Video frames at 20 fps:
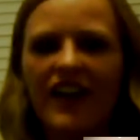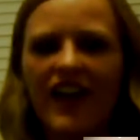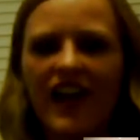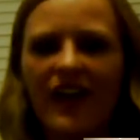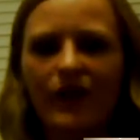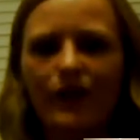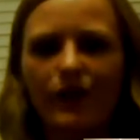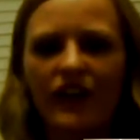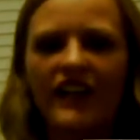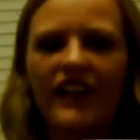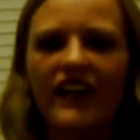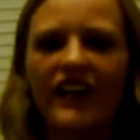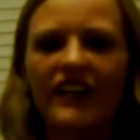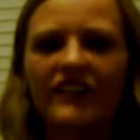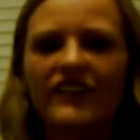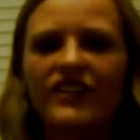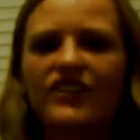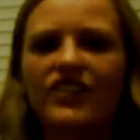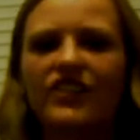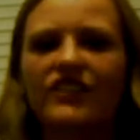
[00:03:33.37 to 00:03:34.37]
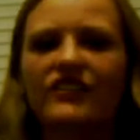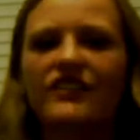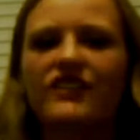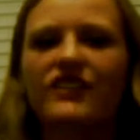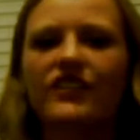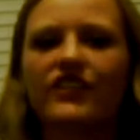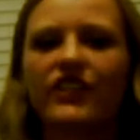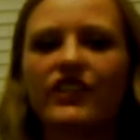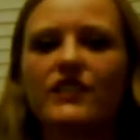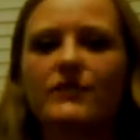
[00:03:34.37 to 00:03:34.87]
and we're here on this earth to
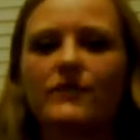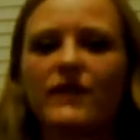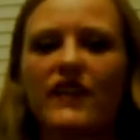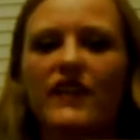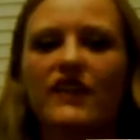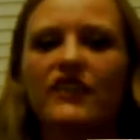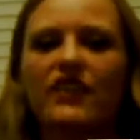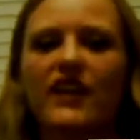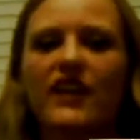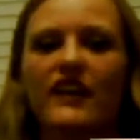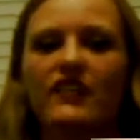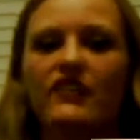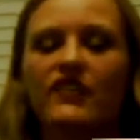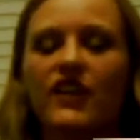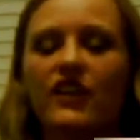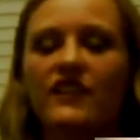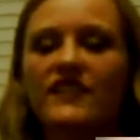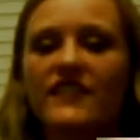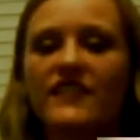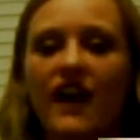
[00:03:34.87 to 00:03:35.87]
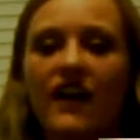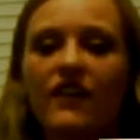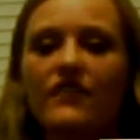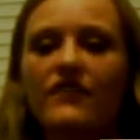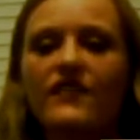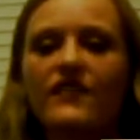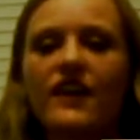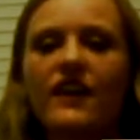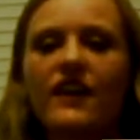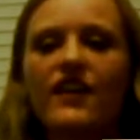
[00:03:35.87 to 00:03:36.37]
learn to be creators ourselves.